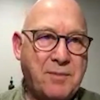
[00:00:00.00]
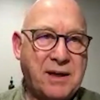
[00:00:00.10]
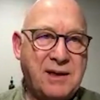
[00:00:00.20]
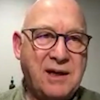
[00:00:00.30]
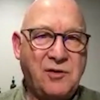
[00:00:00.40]

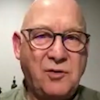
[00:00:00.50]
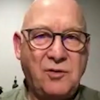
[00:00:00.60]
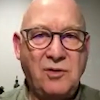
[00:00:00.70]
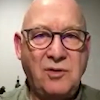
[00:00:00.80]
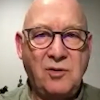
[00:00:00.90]
But yes,
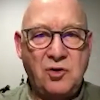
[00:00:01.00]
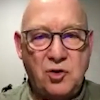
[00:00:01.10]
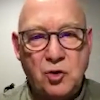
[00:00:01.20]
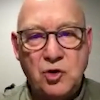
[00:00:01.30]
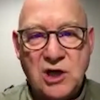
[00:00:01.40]
you
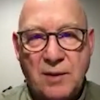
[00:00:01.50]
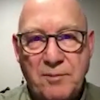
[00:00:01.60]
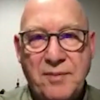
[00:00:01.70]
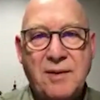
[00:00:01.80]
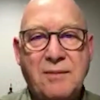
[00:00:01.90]
do
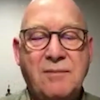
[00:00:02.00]
jump